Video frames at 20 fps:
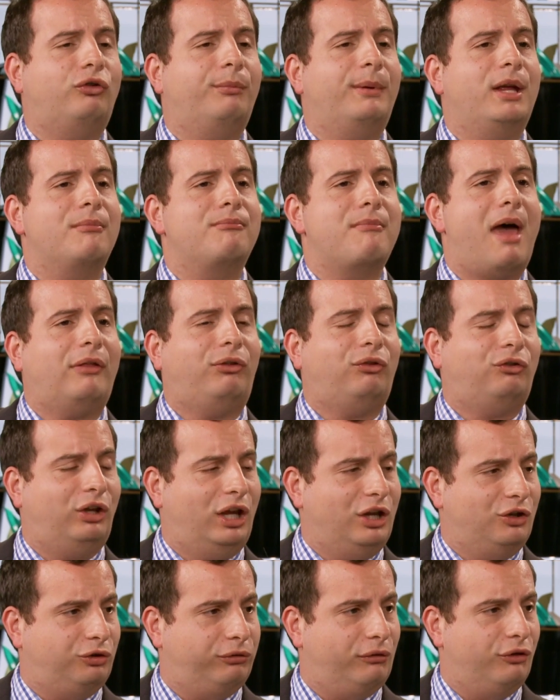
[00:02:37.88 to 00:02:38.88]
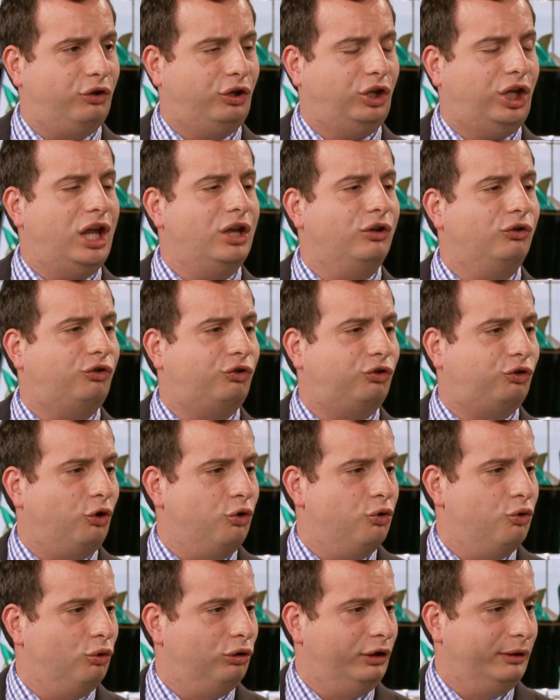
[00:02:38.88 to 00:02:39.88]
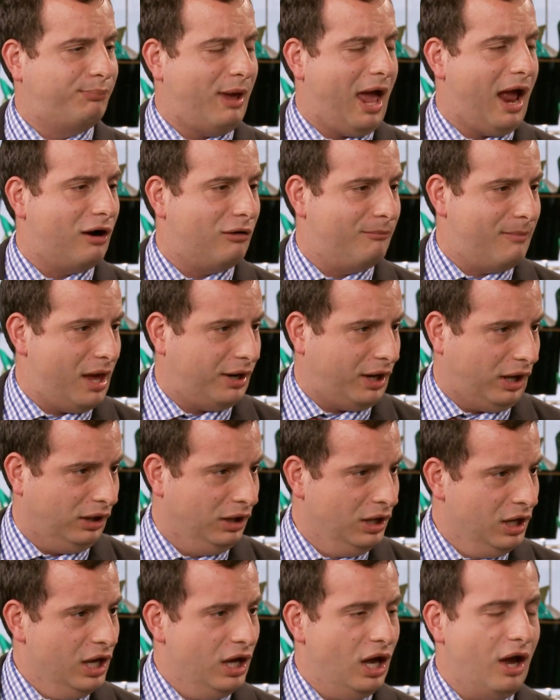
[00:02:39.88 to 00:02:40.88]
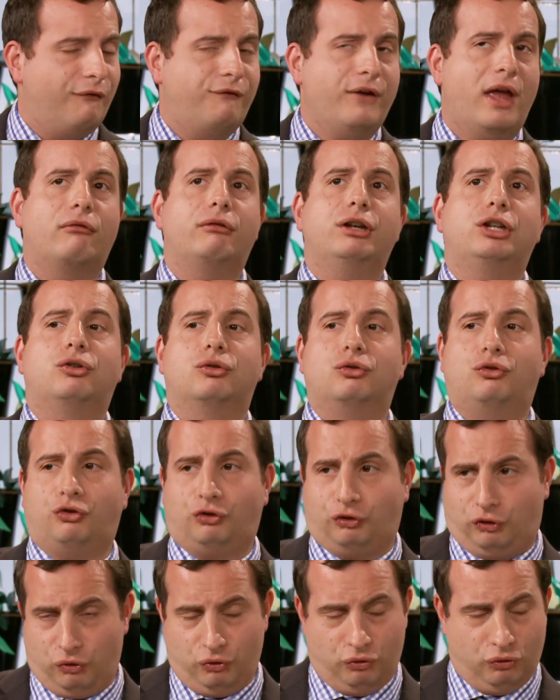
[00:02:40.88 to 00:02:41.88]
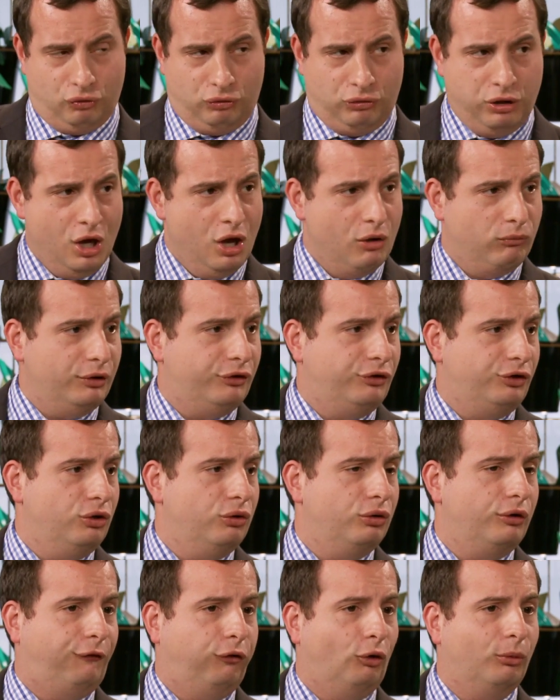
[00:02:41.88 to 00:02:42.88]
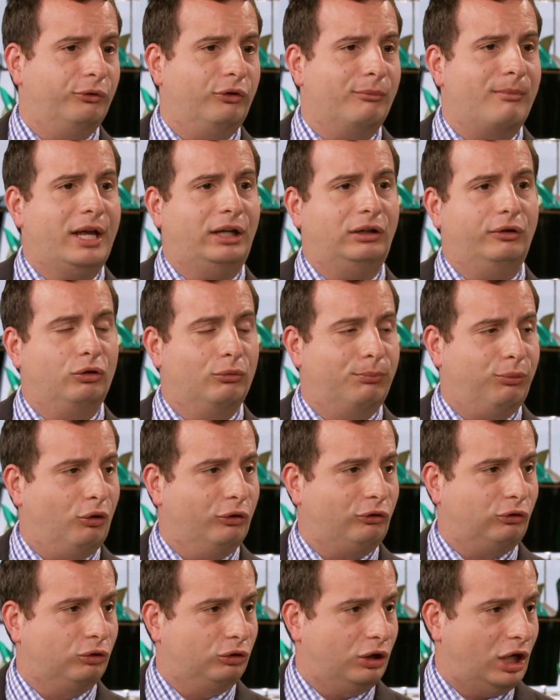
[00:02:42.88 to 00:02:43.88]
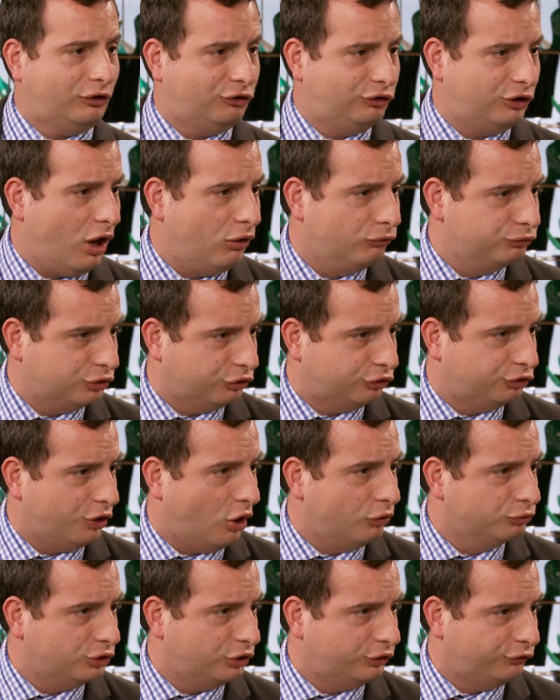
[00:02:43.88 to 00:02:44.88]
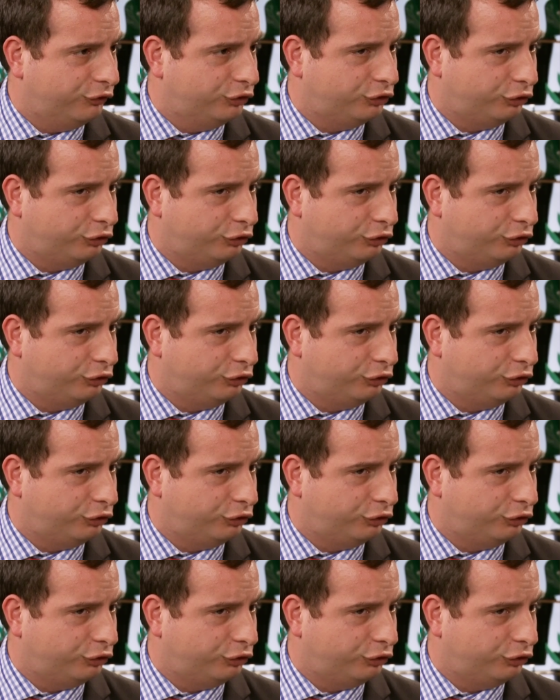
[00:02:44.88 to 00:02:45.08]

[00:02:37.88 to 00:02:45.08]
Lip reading: to be a maths teacher at the King's School in Parramatta. A very good school with uniforms that make little boys look like soldiers. Soldiers for